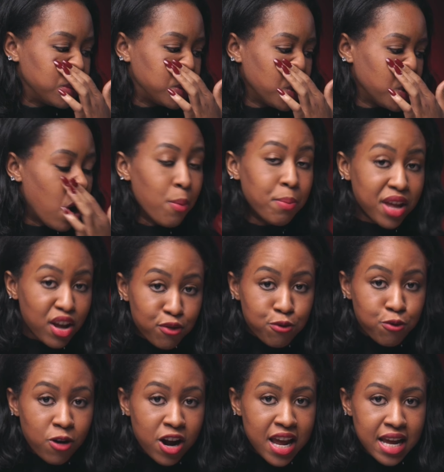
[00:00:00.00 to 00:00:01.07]
So don't be
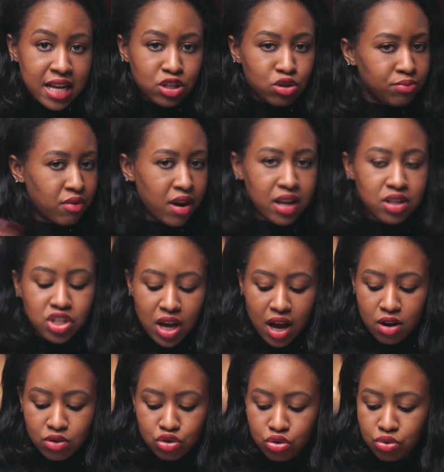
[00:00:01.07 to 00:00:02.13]
afraid to branch
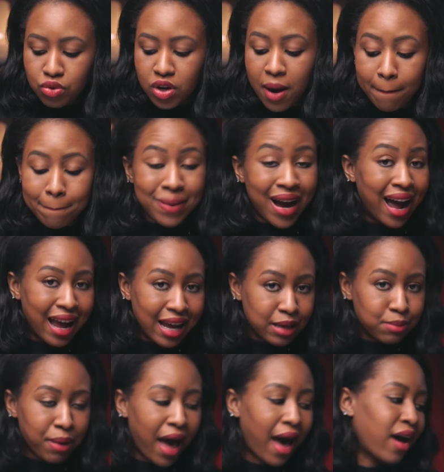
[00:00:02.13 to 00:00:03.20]
out, to
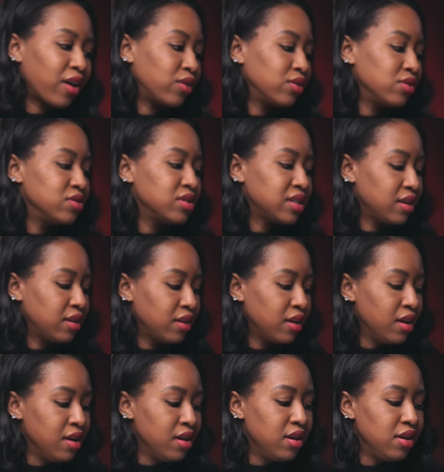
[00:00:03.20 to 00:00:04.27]
combine patterns
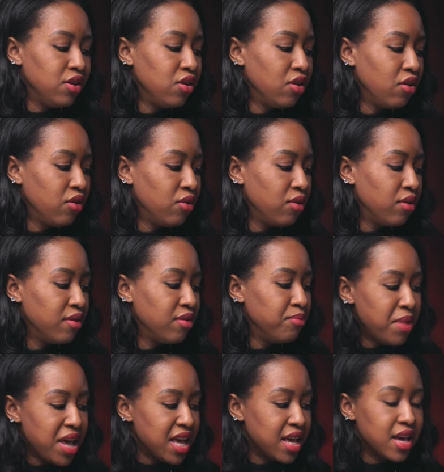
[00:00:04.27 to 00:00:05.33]
and
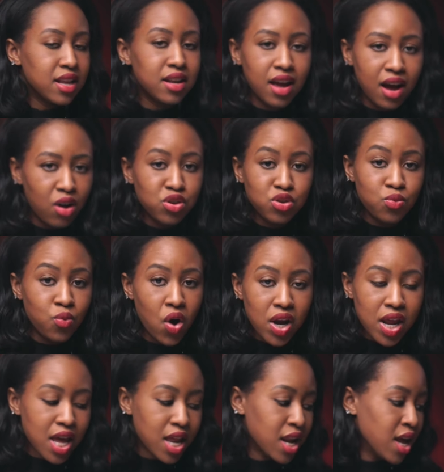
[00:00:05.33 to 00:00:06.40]
make it how you
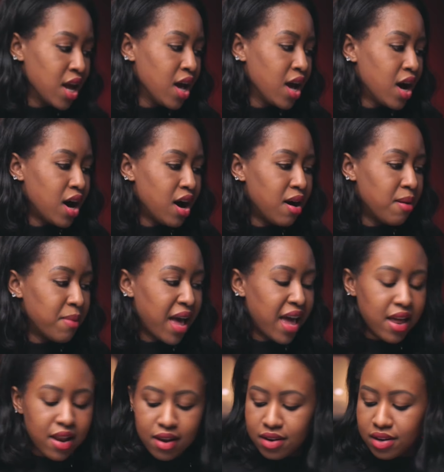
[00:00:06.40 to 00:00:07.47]
want it.
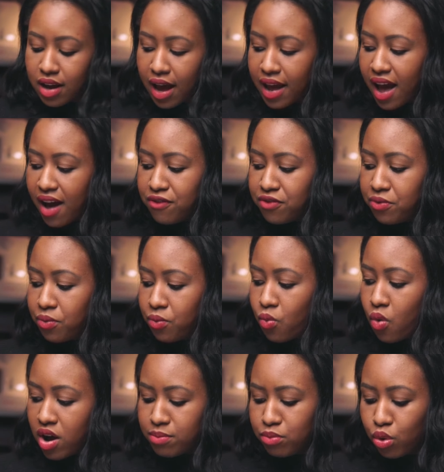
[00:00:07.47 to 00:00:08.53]
And I have
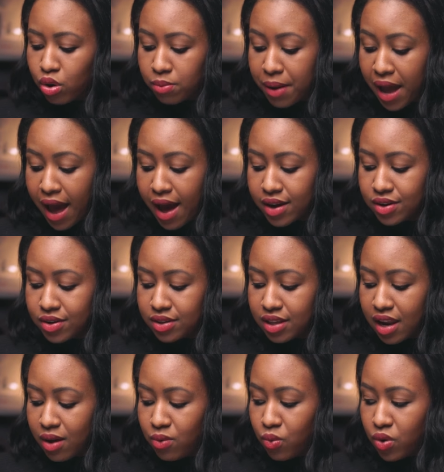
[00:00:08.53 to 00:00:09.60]
one more pattern
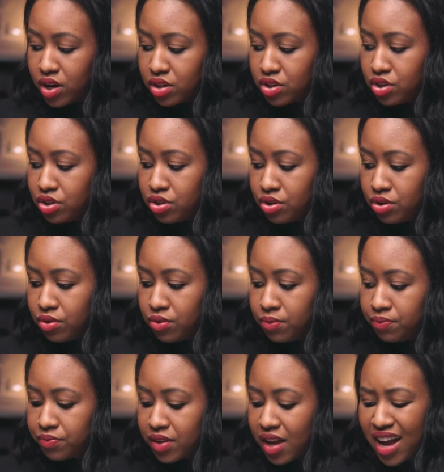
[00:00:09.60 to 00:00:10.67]
that I wanted to
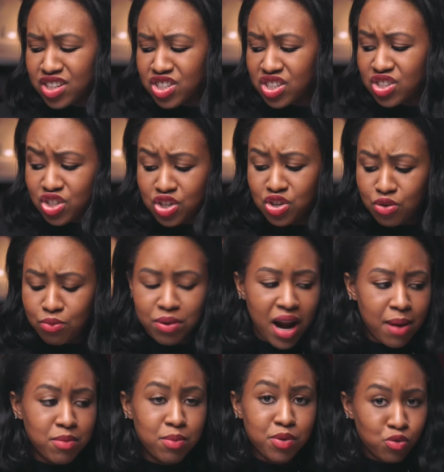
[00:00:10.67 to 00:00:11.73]
do, actually two,
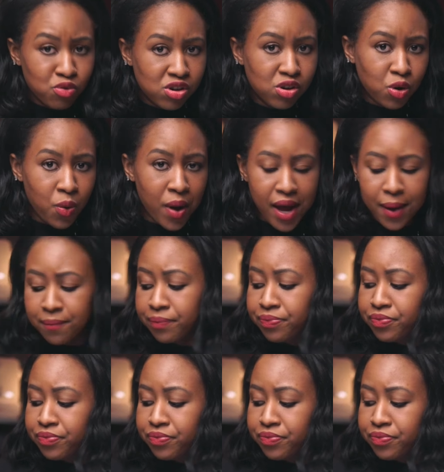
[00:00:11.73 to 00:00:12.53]
but I'm gonna be real quick.